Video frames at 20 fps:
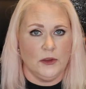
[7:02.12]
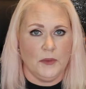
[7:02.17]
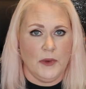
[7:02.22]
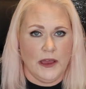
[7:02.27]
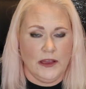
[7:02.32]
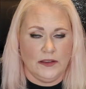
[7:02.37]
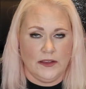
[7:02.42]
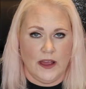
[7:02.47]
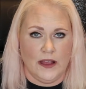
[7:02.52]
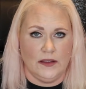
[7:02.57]
still
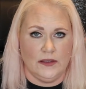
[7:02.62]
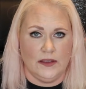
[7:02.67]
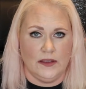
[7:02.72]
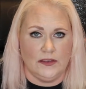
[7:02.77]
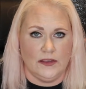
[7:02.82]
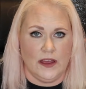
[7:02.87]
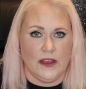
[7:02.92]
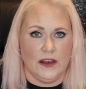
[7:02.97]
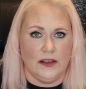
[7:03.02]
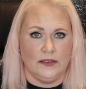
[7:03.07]
maintains
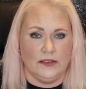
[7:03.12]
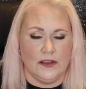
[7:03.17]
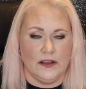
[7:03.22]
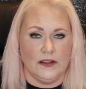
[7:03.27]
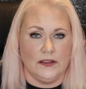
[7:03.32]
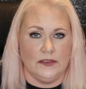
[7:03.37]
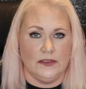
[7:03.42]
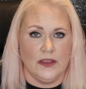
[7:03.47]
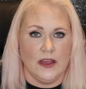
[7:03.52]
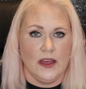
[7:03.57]
his
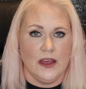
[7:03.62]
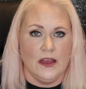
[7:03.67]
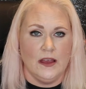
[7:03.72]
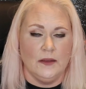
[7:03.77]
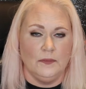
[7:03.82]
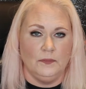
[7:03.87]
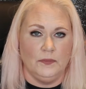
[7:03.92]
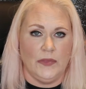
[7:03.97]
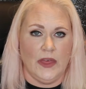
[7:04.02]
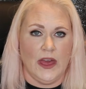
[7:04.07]
innocence
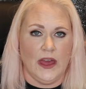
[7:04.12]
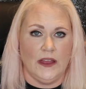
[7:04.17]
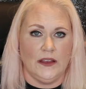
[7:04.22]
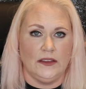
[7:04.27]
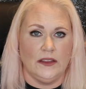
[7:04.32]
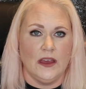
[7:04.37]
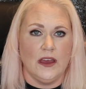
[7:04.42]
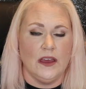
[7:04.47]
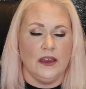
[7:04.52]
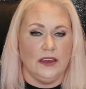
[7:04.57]

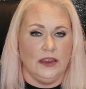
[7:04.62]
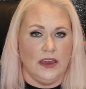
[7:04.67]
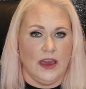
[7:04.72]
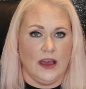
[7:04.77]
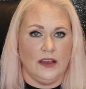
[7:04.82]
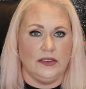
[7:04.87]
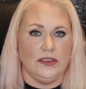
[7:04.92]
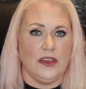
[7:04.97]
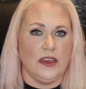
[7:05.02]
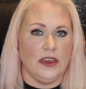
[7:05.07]
that,
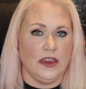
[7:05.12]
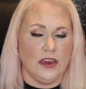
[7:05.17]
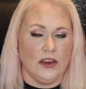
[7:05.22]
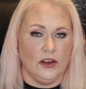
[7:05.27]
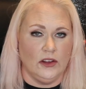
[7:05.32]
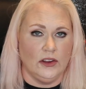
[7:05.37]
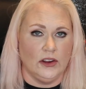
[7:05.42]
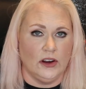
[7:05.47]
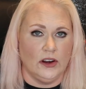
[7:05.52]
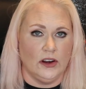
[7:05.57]
yes, he
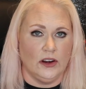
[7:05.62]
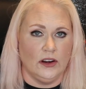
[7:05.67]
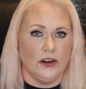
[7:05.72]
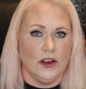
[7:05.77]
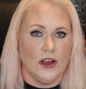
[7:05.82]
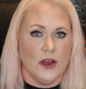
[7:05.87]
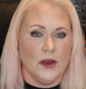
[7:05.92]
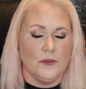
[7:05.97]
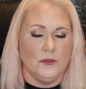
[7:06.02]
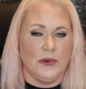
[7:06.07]
killed her,
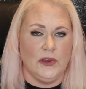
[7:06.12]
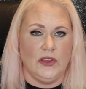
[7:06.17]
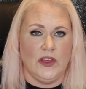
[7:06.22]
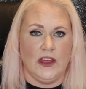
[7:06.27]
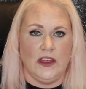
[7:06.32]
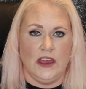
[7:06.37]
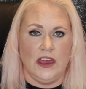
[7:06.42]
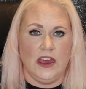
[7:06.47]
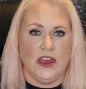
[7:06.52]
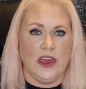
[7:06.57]
but
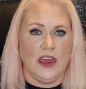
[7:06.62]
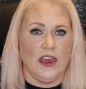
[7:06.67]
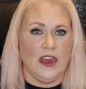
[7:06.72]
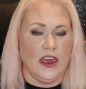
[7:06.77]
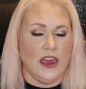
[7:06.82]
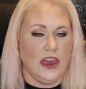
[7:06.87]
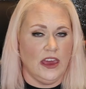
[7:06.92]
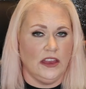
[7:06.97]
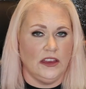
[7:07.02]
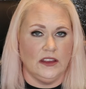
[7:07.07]
that
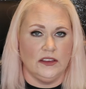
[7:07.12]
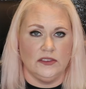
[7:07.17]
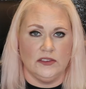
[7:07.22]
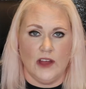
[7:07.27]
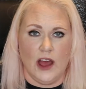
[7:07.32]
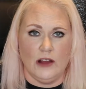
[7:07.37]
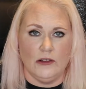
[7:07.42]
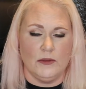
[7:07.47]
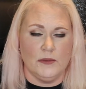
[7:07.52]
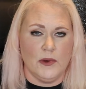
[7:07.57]
he does
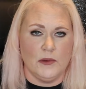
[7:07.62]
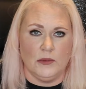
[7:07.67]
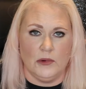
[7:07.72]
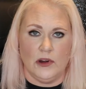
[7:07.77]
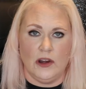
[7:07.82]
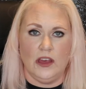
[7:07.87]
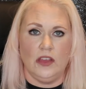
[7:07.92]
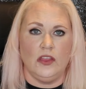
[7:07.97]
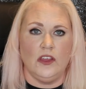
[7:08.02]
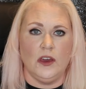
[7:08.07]
not
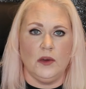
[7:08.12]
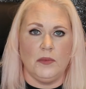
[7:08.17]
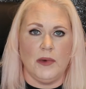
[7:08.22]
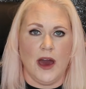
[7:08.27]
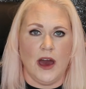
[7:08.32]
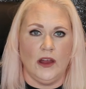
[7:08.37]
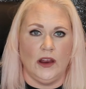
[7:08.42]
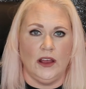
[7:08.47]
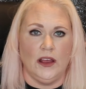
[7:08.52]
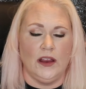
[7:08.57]
remember anything
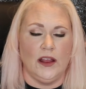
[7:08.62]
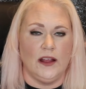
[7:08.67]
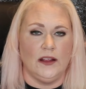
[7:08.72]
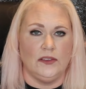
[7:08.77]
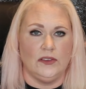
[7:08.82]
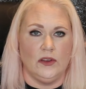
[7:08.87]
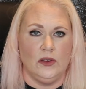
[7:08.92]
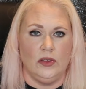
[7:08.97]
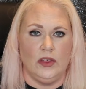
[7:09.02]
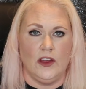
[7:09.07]
about it,
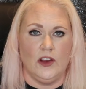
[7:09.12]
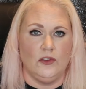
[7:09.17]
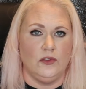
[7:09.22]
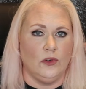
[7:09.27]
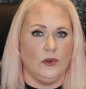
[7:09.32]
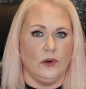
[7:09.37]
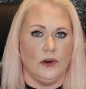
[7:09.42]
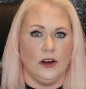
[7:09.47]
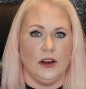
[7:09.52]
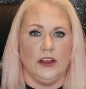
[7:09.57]
and so
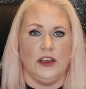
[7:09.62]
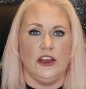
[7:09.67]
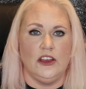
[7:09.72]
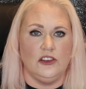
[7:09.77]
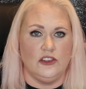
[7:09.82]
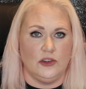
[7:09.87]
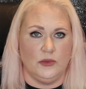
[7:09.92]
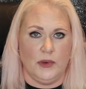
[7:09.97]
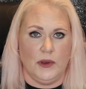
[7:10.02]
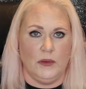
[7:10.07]
therefore,
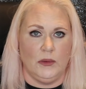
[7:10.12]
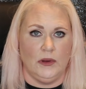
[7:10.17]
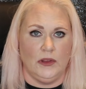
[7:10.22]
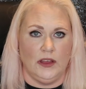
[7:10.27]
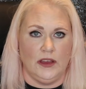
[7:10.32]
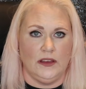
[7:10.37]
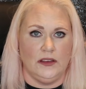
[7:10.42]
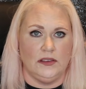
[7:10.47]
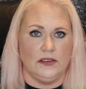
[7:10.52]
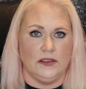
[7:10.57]
he should be
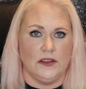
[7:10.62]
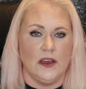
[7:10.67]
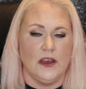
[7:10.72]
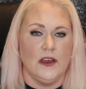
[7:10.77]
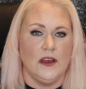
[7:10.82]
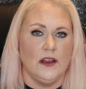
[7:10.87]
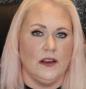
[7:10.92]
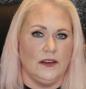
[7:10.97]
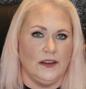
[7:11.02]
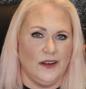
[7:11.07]
released.
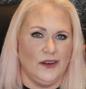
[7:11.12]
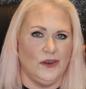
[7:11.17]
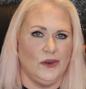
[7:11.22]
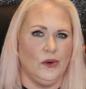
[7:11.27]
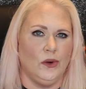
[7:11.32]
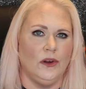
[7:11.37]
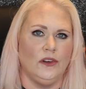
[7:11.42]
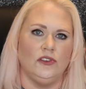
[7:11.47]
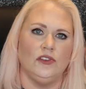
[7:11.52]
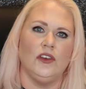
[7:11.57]
Now, of
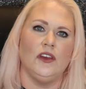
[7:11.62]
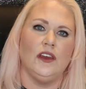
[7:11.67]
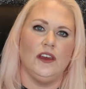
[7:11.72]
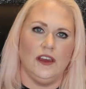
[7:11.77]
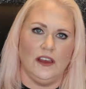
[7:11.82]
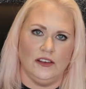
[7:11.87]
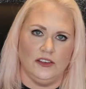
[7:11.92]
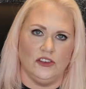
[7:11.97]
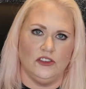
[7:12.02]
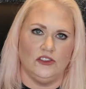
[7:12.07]
course,
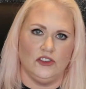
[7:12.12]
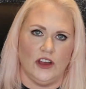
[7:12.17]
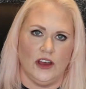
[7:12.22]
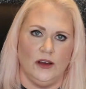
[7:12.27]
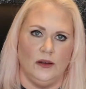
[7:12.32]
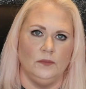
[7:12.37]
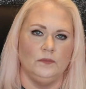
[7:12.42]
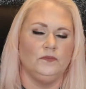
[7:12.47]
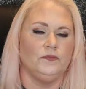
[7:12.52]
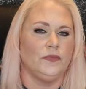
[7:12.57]
he's in
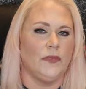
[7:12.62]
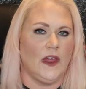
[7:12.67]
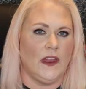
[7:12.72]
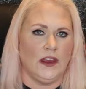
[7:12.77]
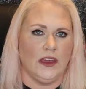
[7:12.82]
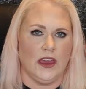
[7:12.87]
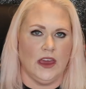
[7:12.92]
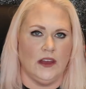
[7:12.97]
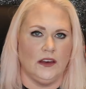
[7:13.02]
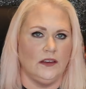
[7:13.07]
jail.
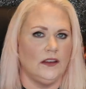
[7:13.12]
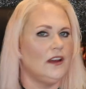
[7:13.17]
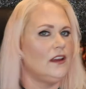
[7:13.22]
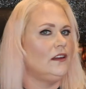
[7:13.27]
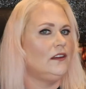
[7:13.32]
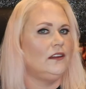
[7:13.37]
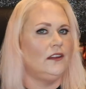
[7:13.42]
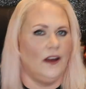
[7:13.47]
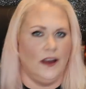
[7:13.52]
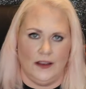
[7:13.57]
And again,
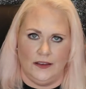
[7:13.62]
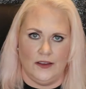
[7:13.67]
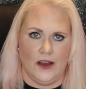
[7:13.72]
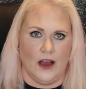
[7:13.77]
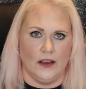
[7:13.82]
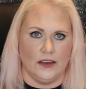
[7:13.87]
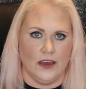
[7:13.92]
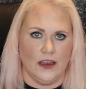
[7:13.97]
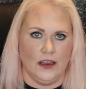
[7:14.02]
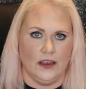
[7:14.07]
not
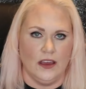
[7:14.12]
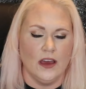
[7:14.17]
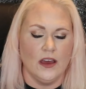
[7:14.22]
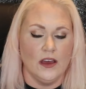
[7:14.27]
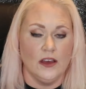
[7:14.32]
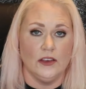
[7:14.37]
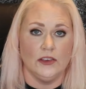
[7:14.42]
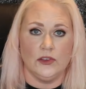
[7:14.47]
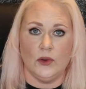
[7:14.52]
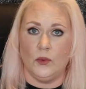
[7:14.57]
talking.
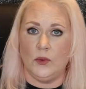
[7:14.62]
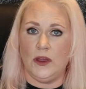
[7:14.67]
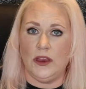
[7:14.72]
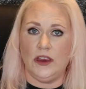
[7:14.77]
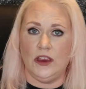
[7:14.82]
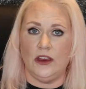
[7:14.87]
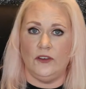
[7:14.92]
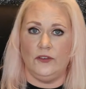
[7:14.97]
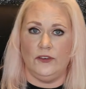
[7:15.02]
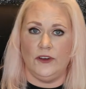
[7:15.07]
So we
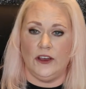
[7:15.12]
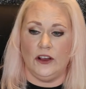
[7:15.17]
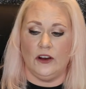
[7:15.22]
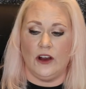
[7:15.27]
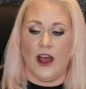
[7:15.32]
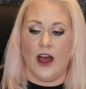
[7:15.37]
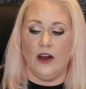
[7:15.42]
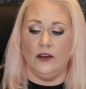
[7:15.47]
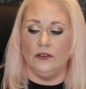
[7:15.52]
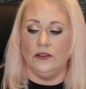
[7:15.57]
need to
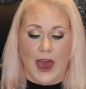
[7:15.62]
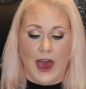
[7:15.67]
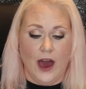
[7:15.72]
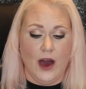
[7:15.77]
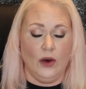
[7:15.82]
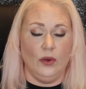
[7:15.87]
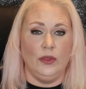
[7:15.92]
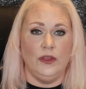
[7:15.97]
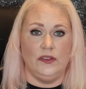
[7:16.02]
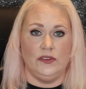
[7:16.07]
figure out
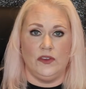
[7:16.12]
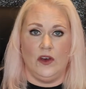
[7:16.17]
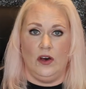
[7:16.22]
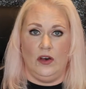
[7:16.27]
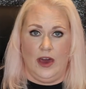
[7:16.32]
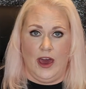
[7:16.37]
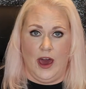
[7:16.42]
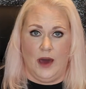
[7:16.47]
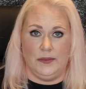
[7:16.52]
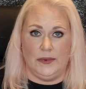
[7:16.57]
how this all
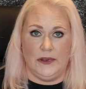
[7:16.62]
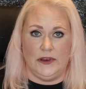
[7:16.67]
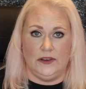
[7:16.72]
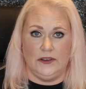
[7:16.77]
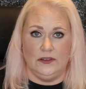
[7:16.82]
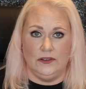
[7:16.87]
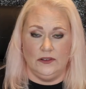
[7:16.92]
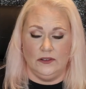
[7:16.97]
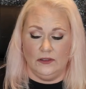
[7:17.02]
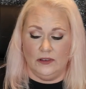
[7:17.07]

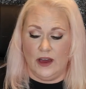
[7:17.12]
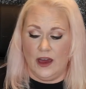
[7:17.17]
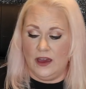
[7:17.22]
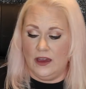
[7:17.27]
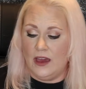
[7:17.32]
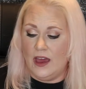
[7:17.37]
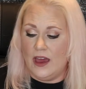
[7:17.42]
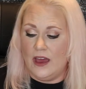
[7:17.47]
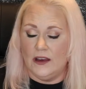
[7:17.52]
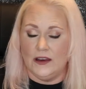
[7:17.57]
happened,
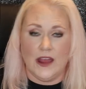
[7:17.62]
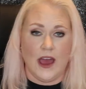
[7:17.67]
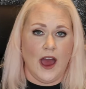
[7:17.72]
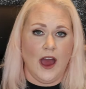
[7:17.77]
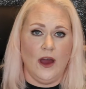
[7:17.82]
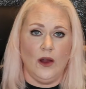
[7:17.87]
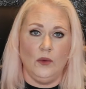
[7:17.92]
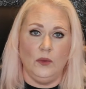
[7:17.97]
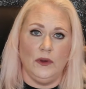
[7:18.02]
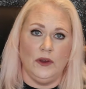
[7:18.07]
okay? Now
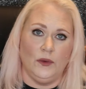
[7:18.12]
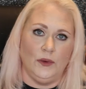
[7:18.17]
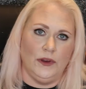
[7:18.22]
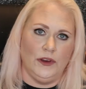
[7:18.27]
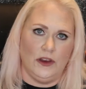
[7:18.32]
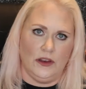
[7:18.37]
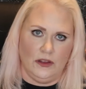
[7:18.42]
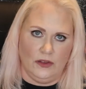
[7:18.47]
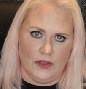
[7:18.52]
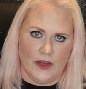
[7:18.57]
how are we going
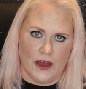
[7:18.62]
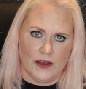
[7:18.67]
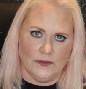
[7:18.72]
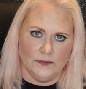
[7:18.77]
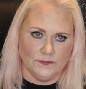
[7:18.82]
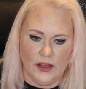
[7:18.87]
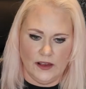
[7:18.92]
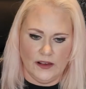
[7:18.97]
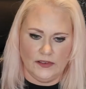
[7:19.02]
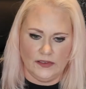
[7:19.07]
to do that?
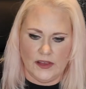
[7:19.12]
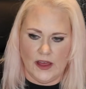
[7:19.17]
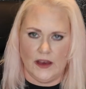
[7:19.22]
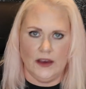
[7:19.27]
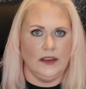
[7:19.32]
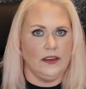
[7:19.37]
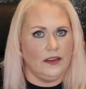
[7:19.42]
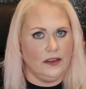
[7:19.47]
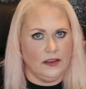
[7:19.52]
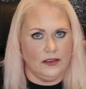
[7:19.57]
Like I
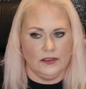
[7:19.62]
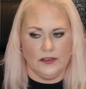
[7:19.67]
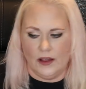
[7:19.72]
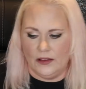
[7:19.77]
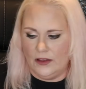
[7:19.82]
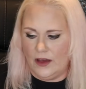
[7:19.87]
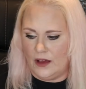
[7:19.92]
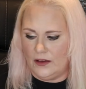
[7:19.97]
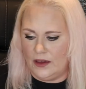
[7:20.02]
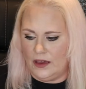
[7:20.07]
said, he's
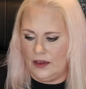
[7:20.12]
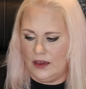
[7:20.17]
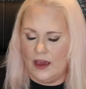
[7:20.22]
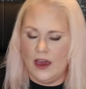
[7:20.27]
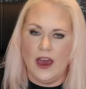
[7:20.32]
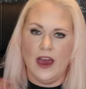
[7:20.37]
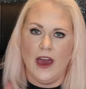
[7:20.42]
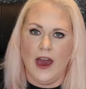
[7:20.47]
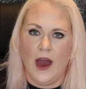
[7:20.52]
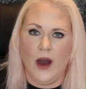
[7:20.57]
not talking.
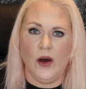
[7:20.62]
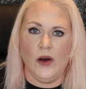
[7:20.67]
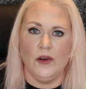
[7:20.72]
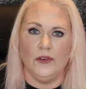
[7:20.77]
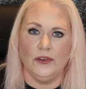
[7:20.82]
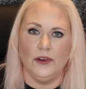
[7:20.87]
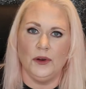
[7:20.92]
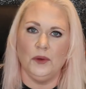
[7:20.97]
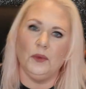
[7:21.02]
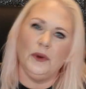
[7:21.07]

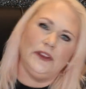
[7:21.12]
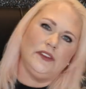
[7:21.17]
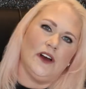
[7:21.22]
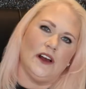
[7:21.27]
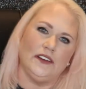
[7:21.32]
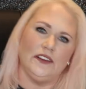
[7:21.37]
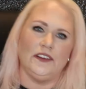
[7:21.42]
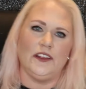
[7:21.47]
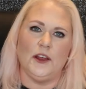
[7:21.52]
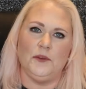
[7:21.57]
However, we
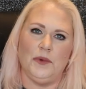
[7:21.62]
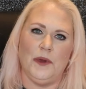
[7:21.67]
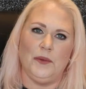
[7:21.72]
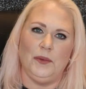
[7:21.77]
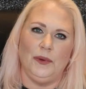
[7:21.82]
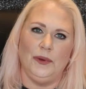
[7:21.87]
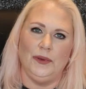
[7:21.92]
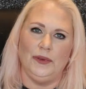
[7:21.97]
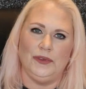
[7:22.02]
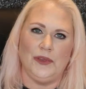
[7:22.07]
talk to dead
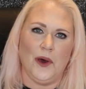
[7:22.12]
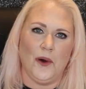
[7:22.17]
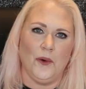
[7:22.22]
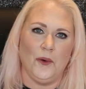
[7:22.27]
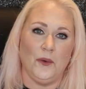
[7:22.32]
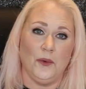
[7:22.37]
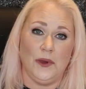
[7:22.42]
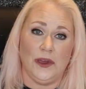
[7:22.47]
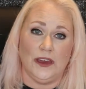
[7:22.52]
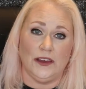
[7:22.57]
people,
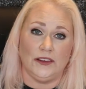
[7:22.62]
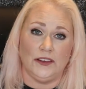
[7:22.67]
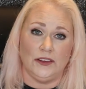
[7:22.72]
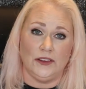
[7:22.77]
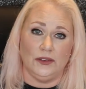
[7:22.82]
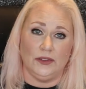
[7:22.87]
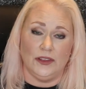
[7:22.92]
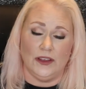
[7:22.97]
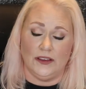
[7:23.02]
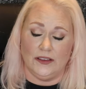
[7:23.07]
so we get to
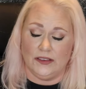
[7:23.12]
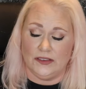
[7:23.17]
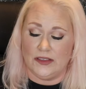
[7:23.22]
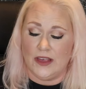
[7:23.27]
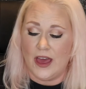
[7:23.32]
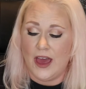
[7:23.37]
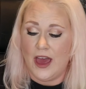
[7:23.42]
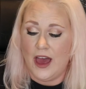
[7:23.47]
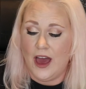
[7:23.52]
do this.